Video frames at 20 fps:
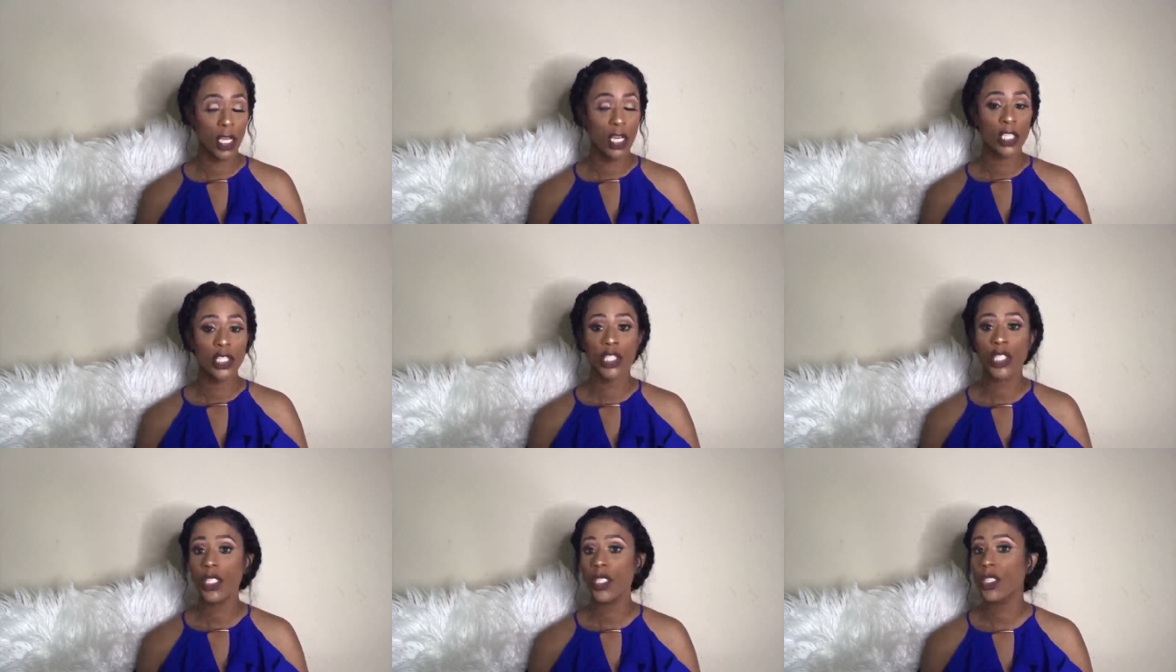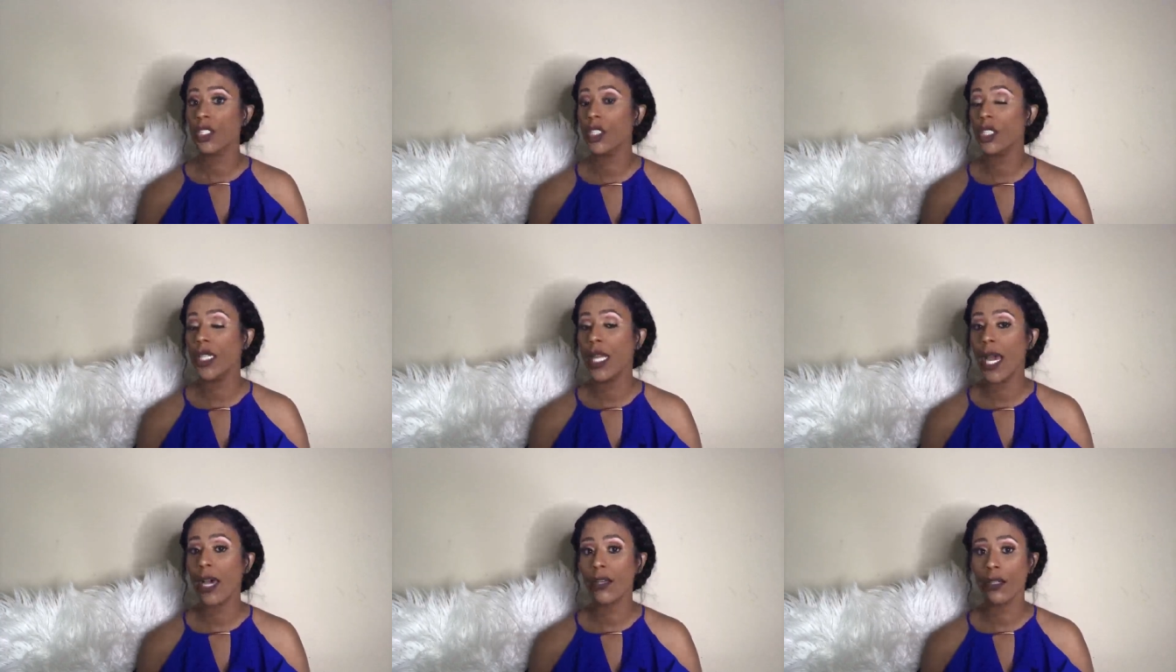She
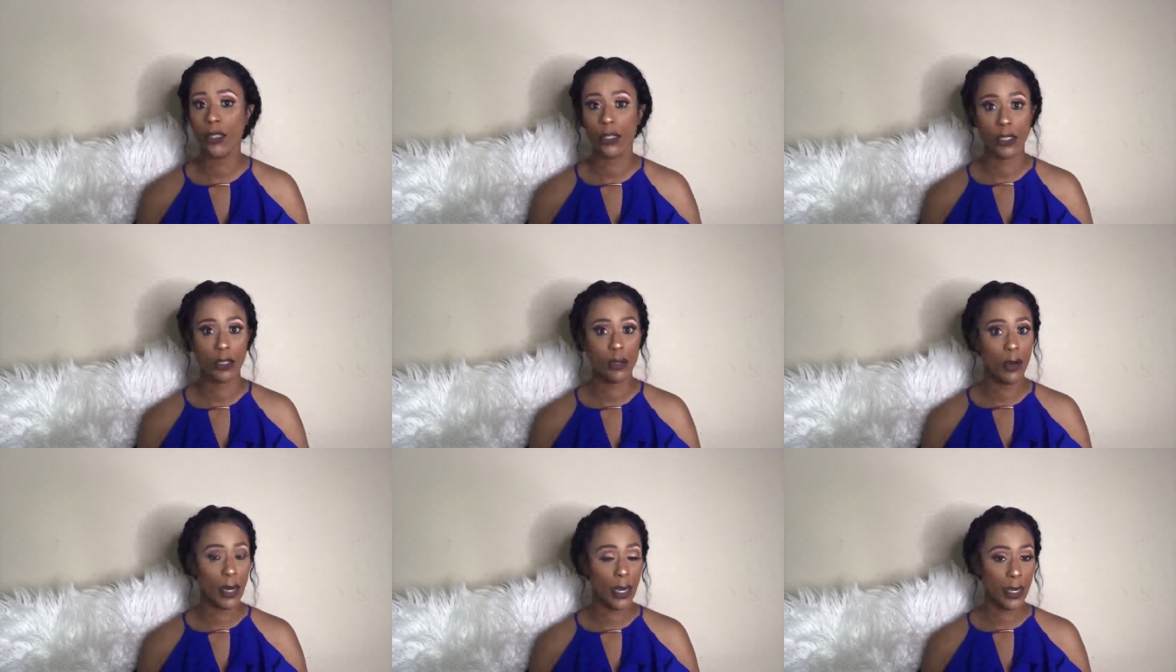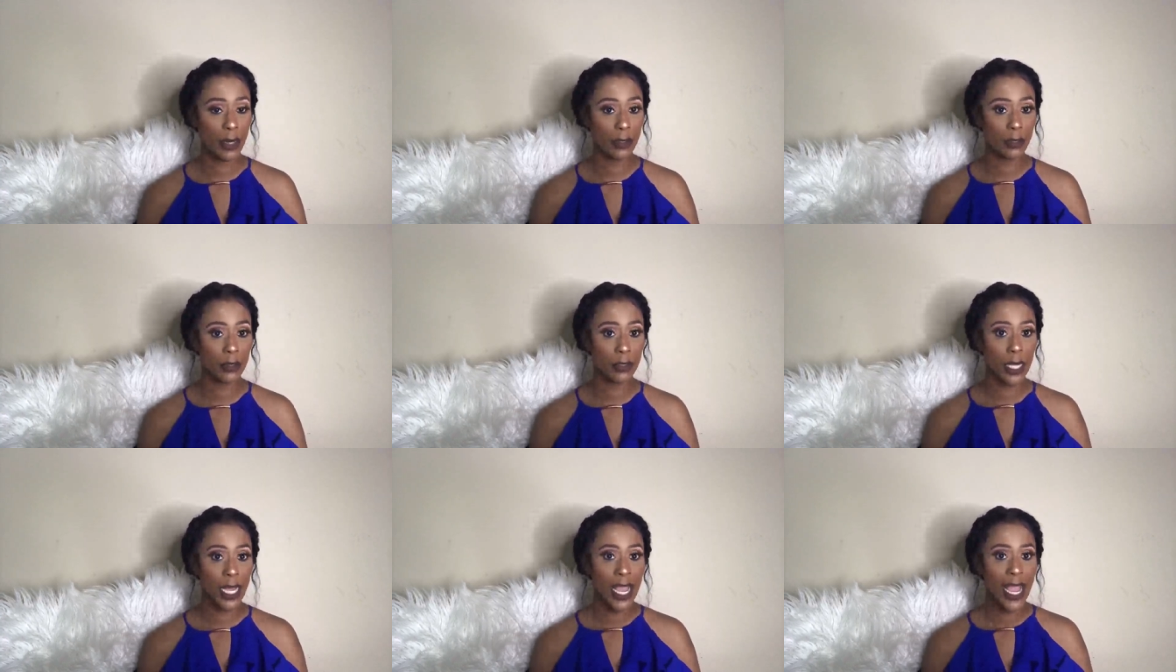stood out in the
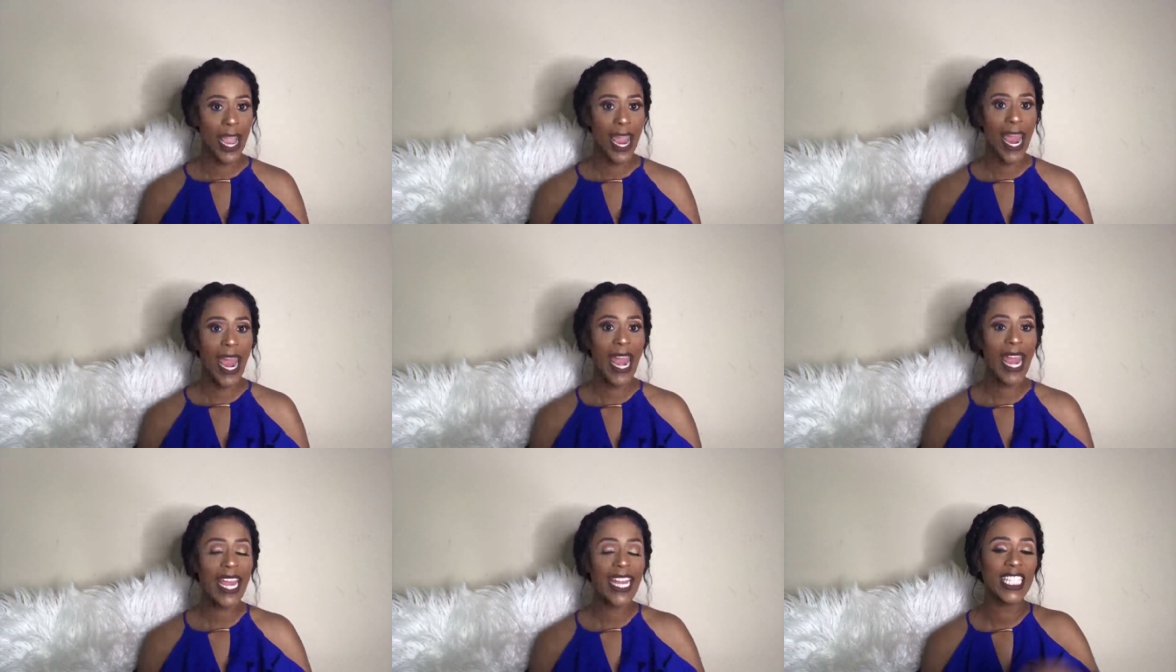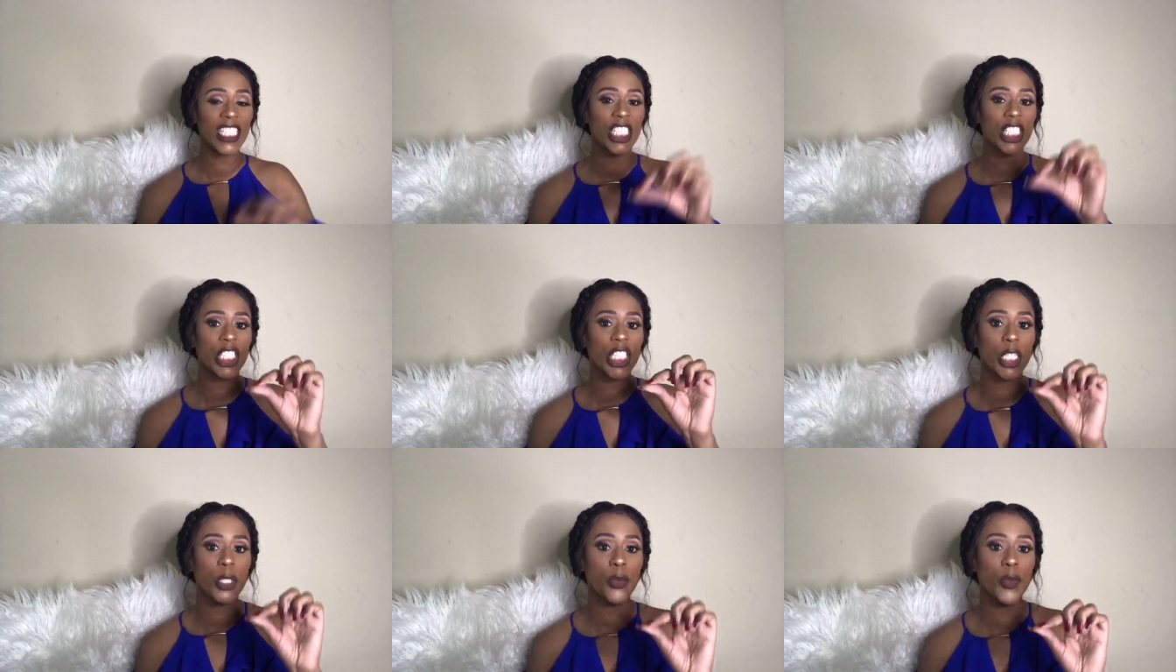crowd, and
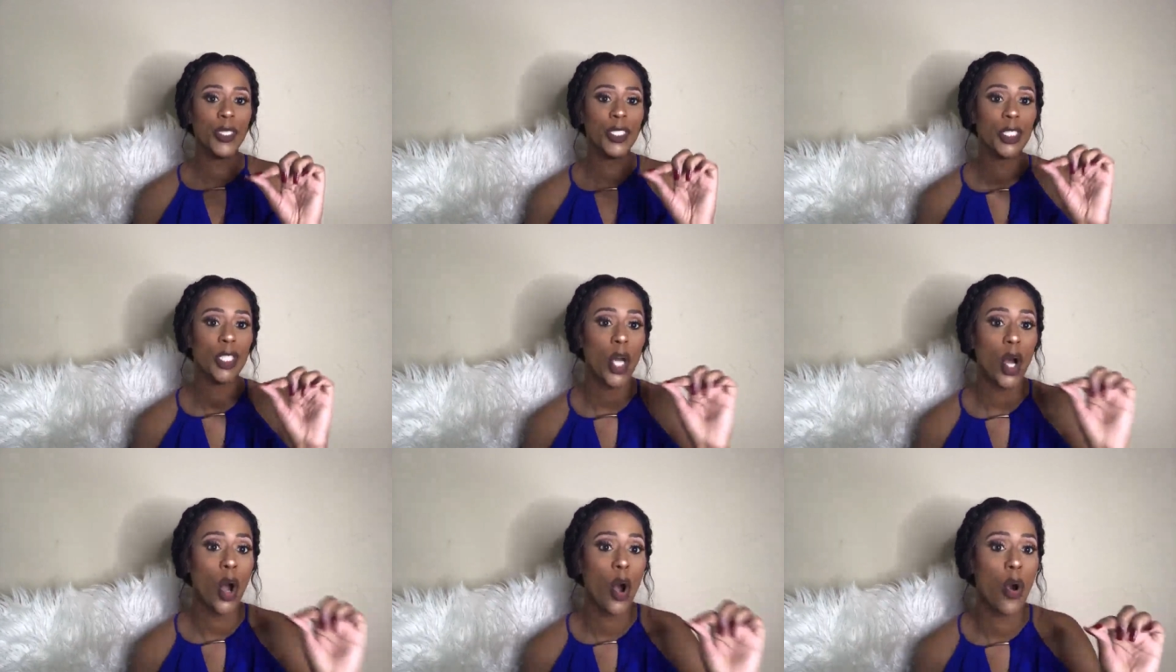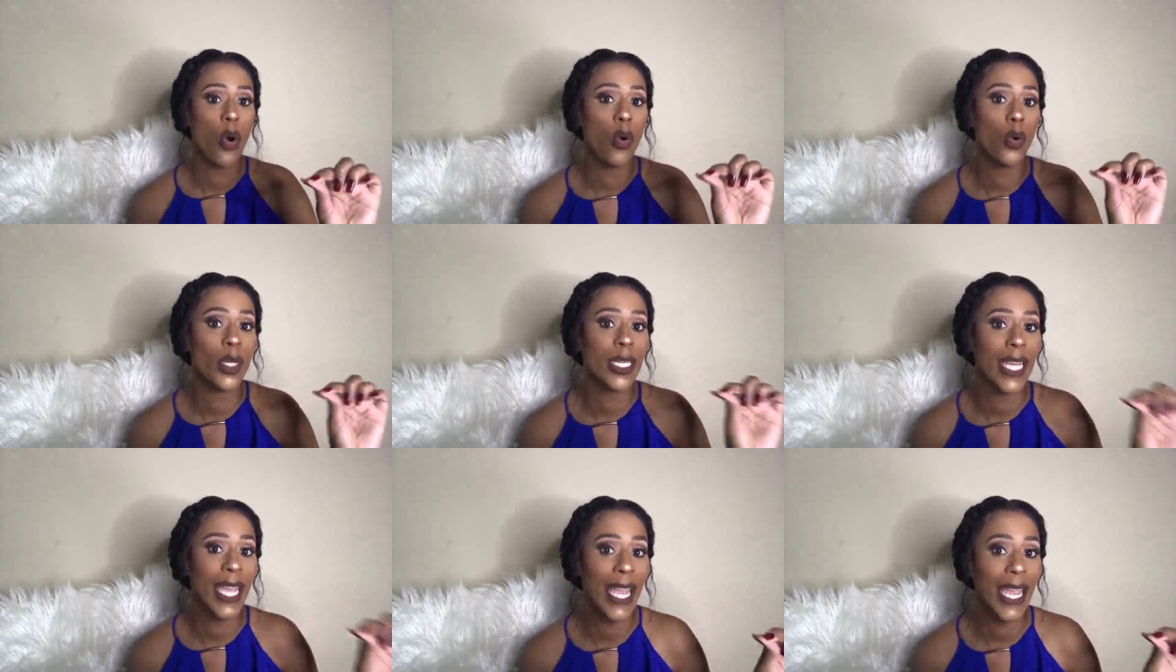she was
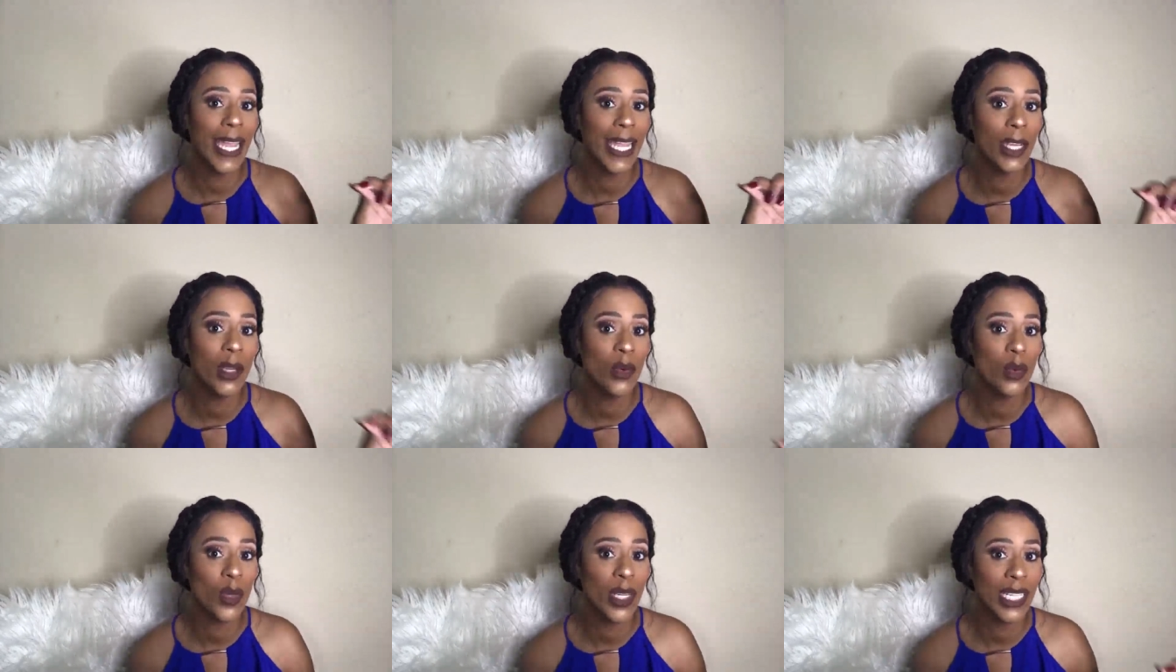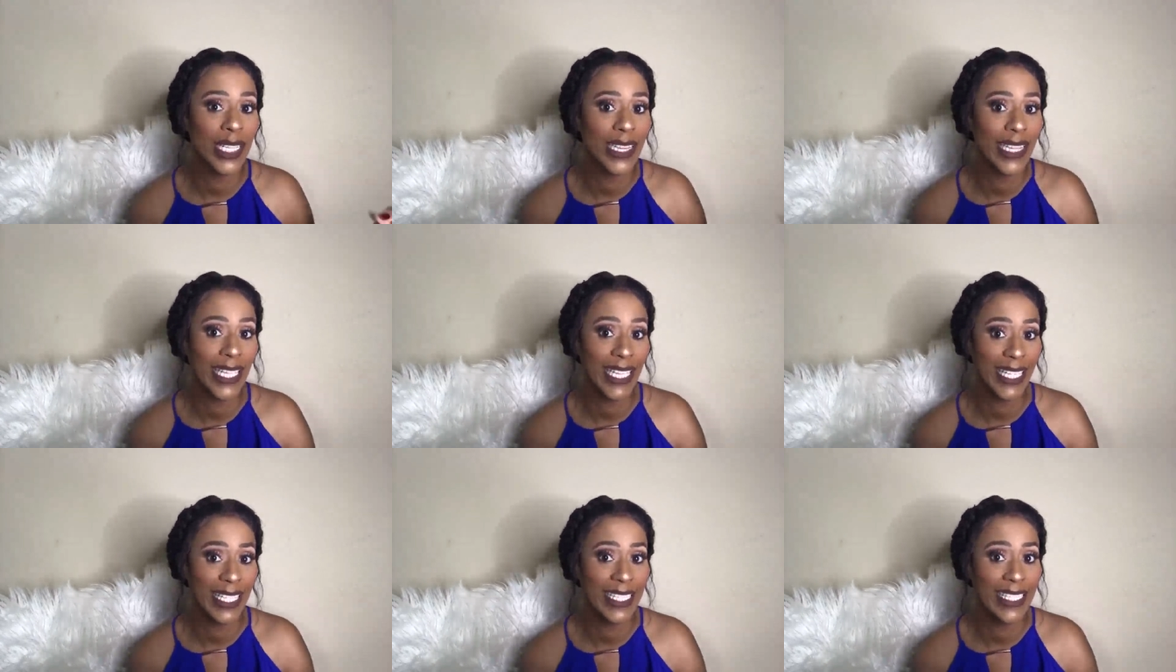okay with
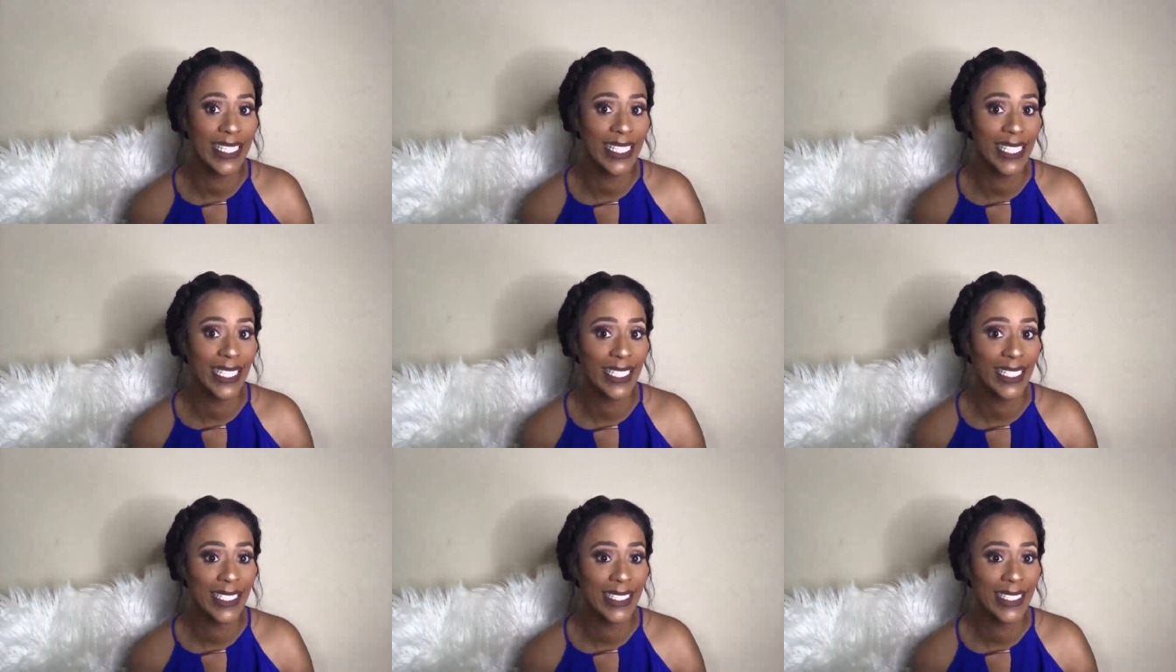it.